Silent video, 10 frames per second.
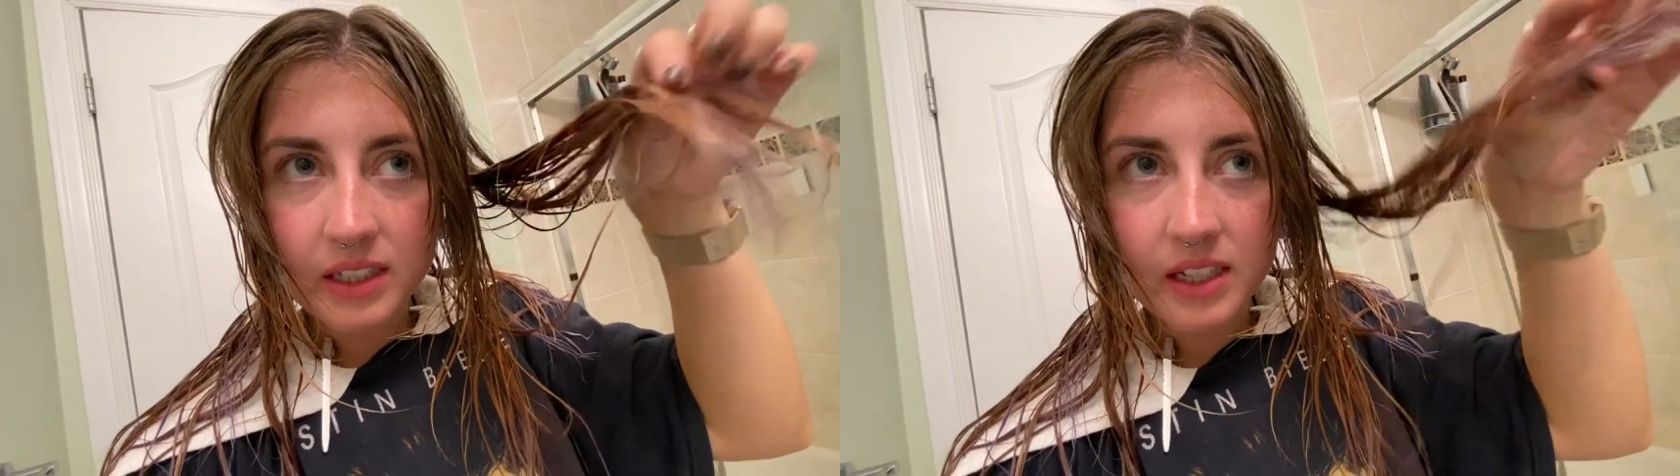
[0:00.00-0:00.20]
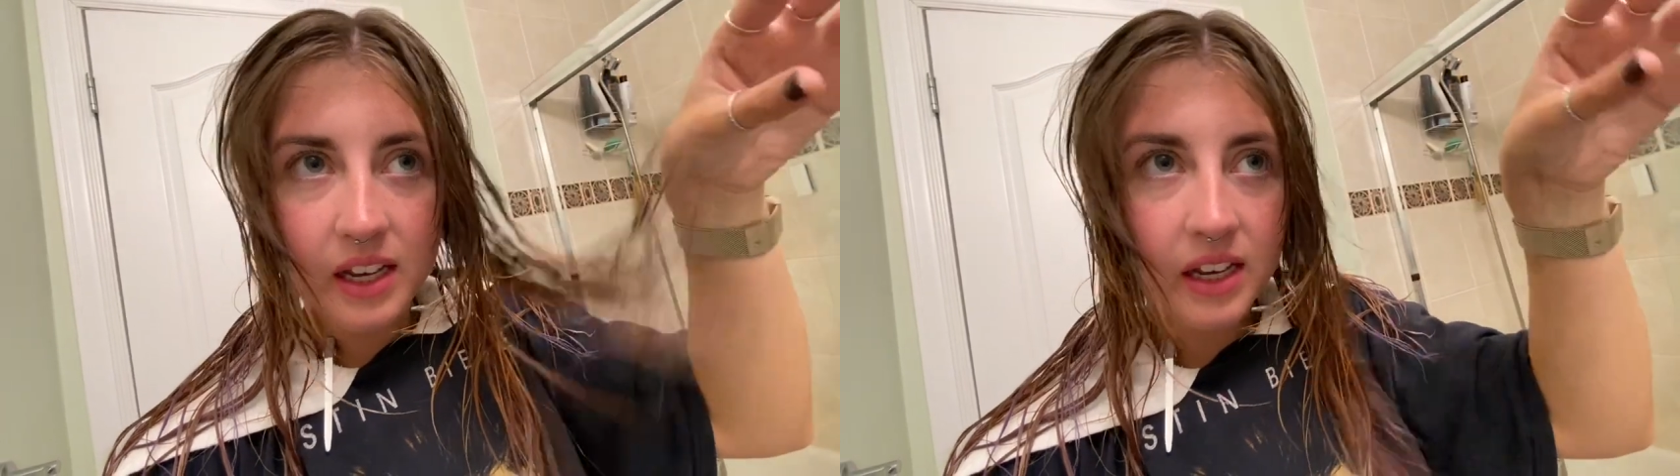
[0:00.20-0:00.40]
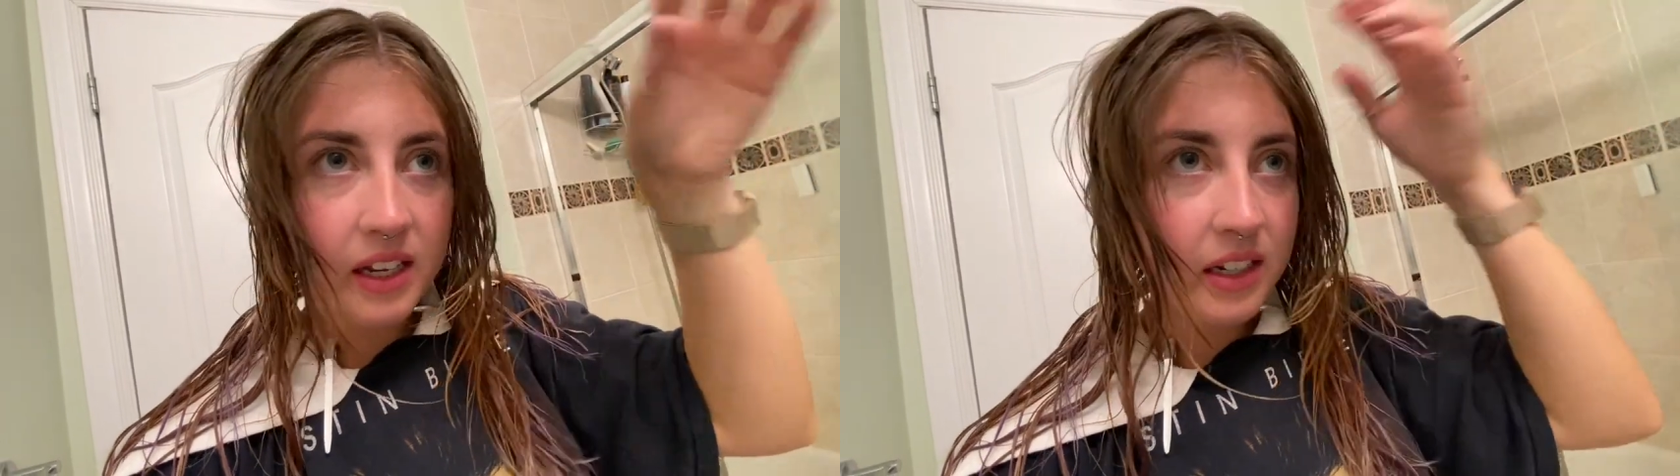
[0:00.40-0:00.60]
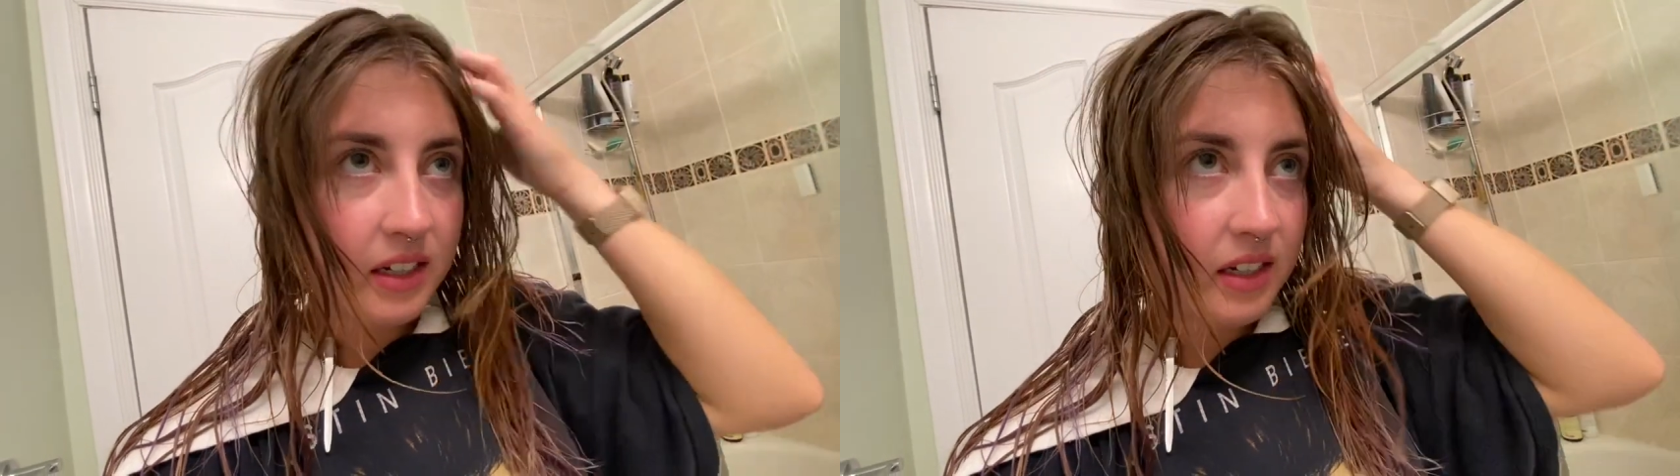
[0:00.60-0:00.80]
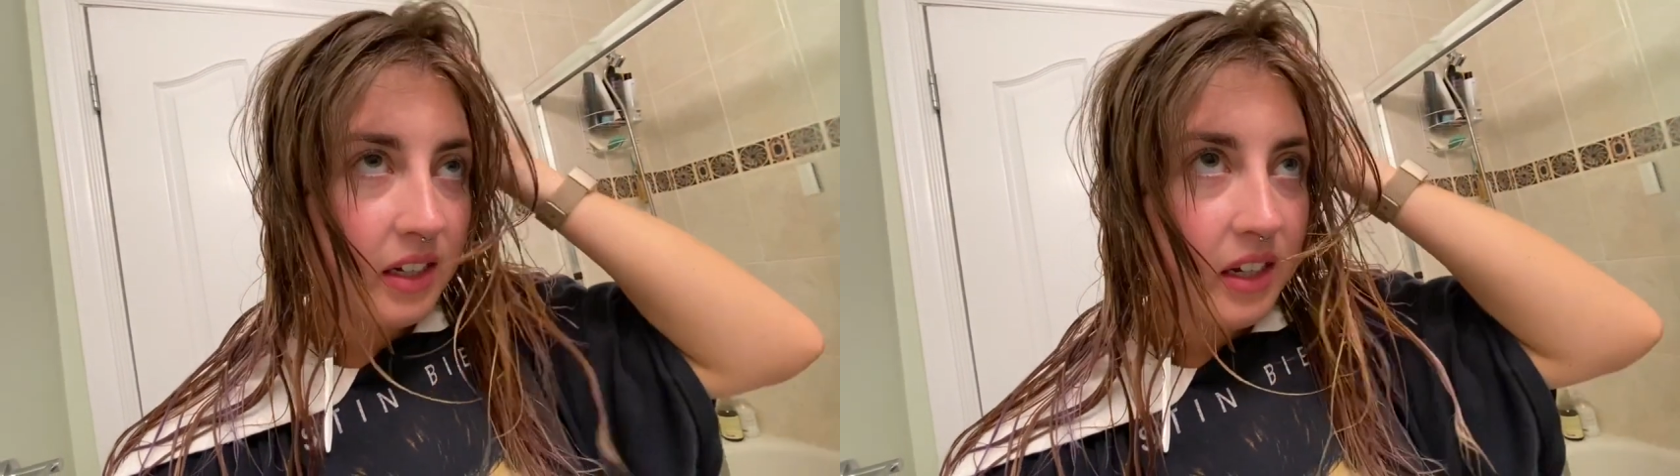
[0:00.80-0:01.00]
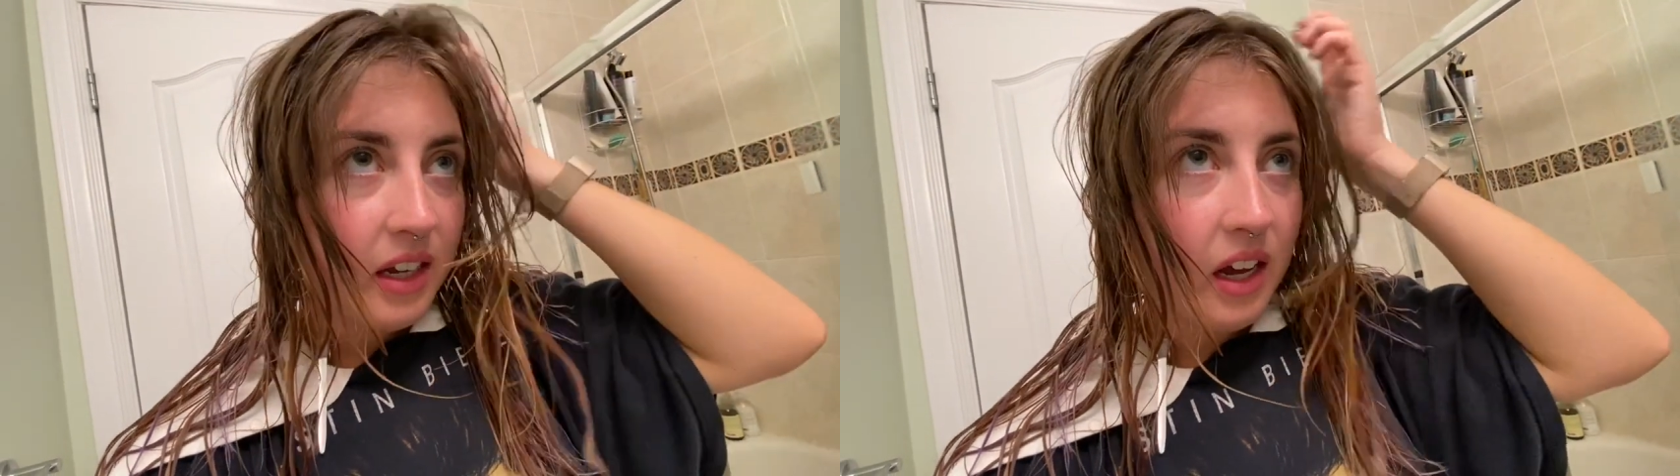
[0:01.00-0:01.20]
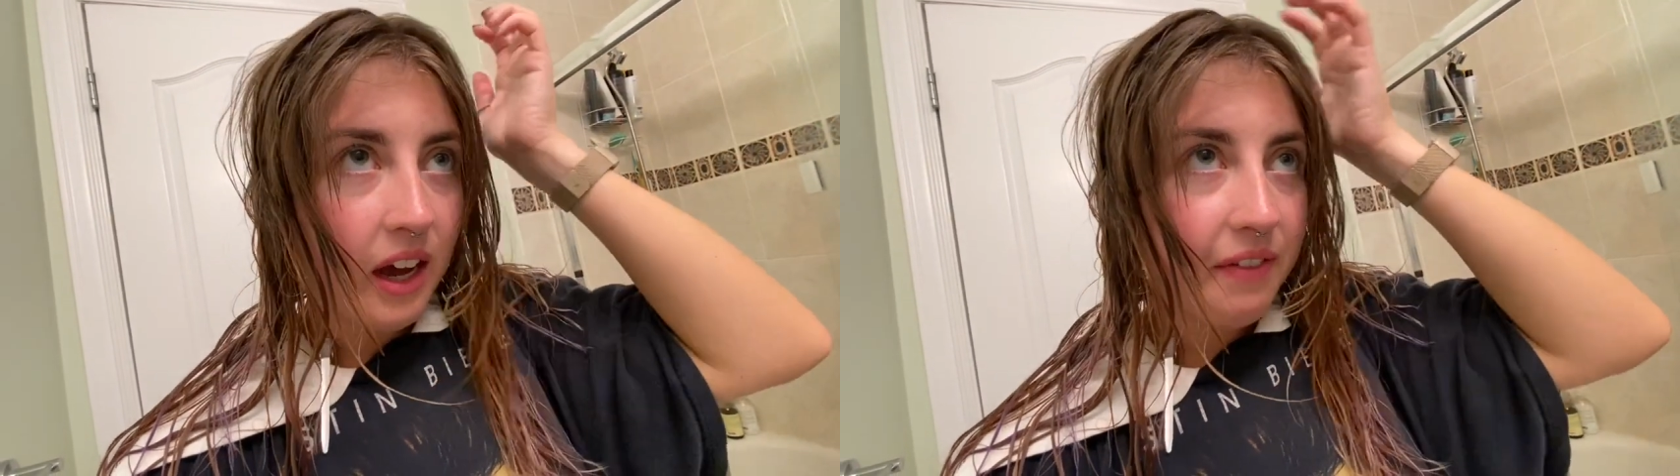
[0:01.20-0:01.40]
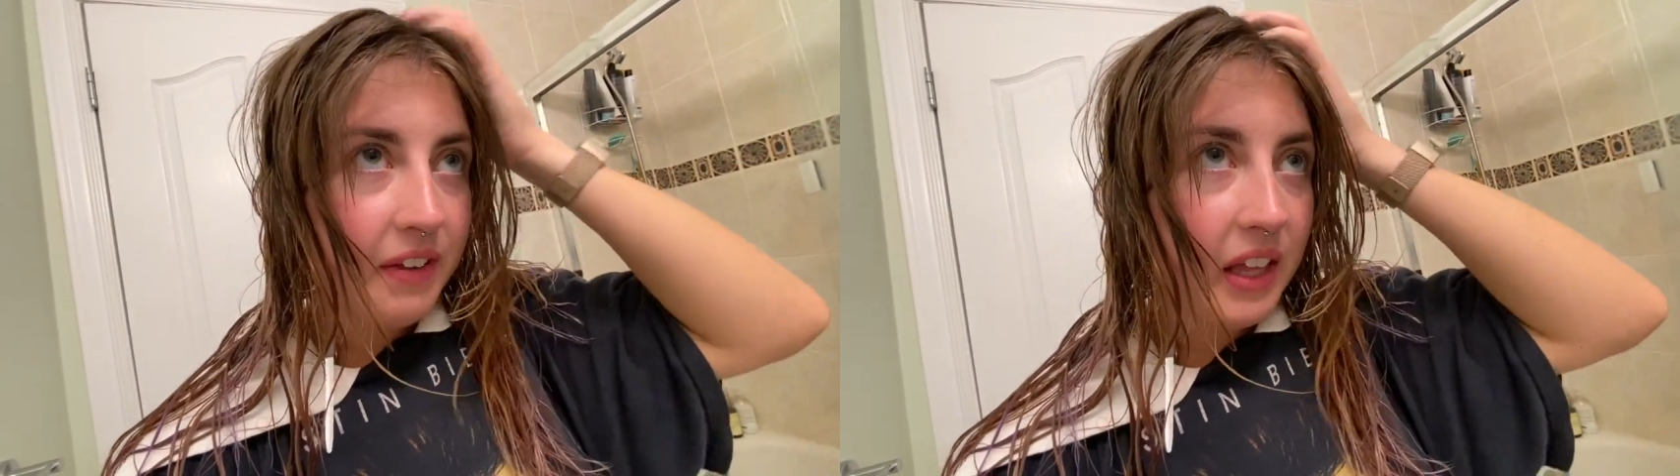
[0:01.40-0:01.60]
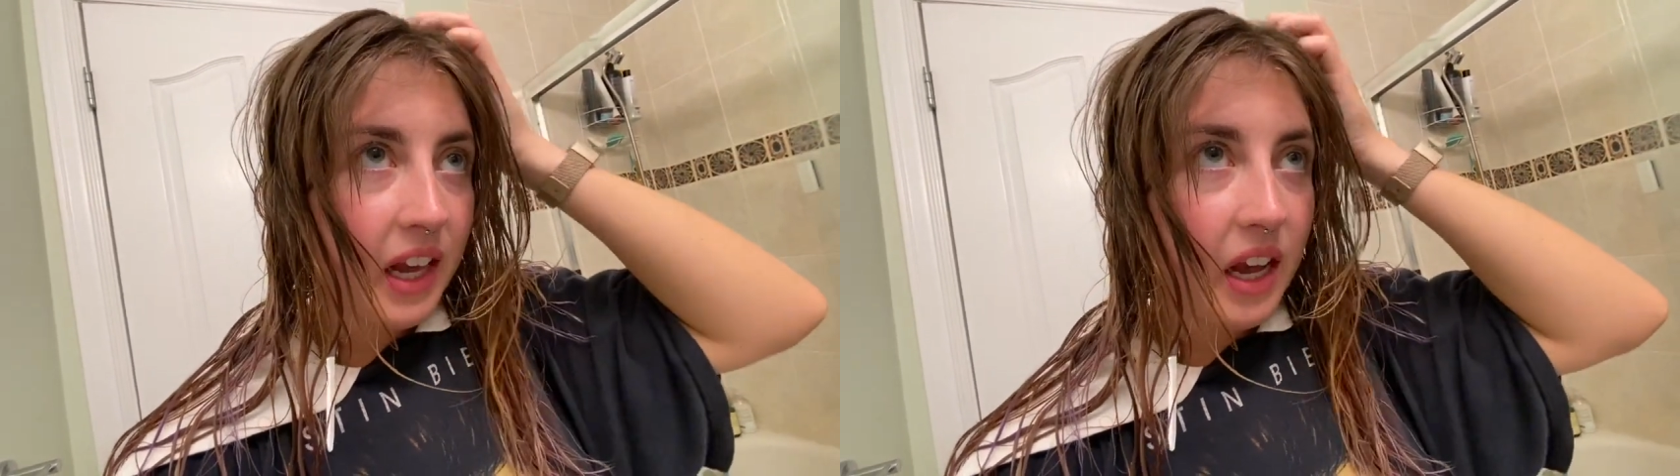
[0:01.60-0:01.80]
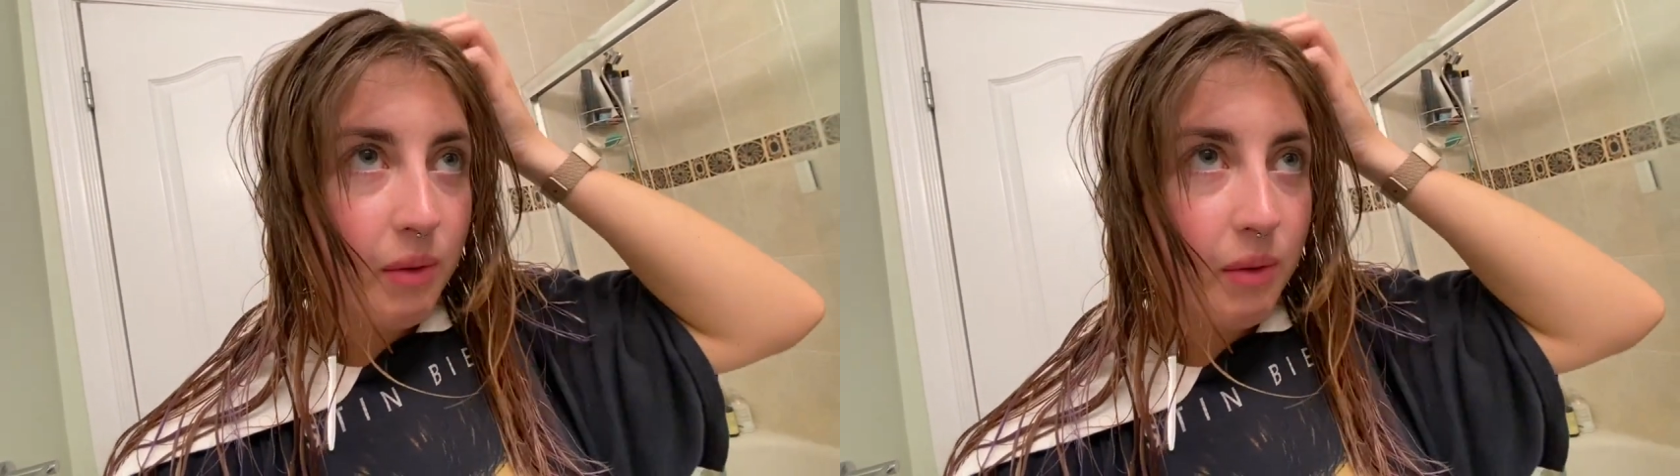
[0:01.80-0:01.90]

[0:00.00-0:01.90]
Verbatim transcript: And I feel like I